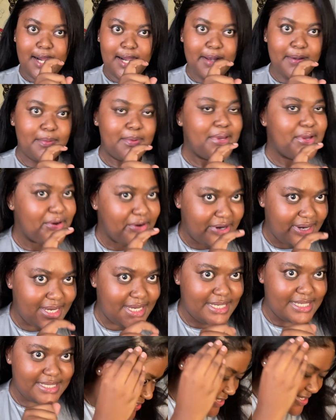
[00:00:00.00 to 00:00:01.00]

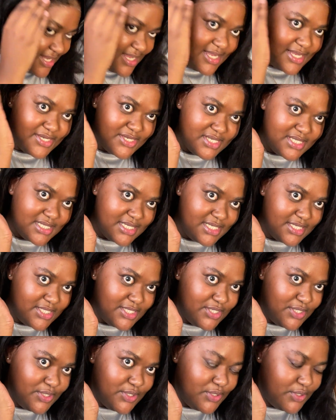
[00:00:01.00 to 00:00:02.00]
Period. So now I just need
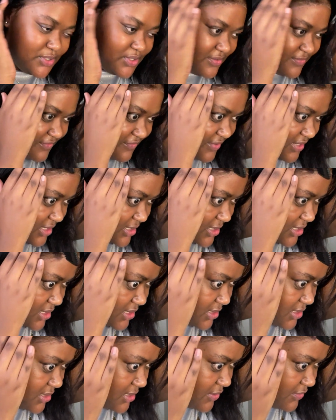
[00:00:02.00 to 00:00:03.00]
to fix
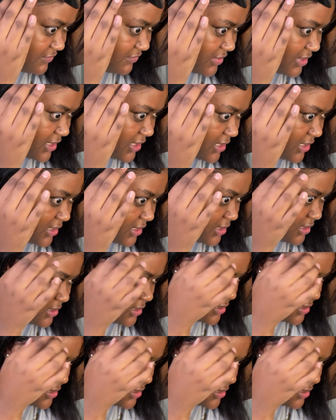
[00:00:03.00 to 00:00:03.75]
this over here.